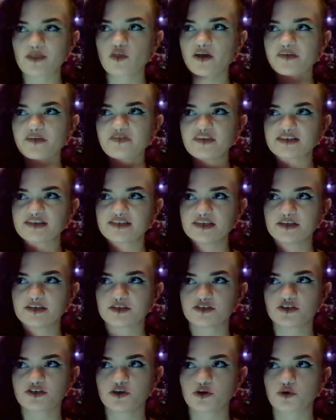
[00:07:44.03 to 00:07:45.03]
I look at this in
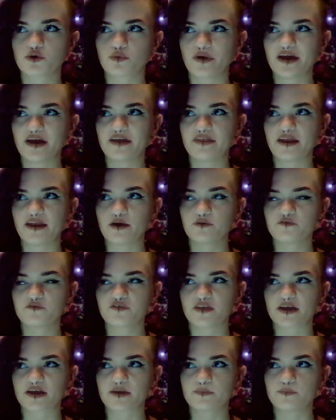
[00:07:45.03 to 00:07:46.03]
a certain way that I don't
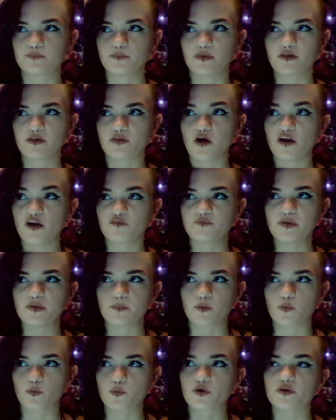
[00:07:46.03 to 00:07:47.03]
feel like a lot of
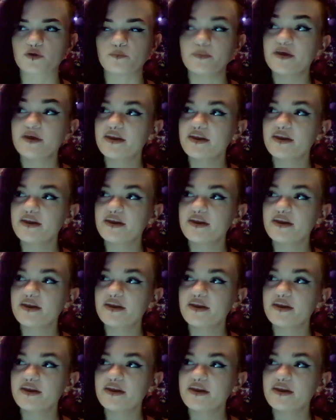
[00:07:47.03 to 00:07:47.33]
people would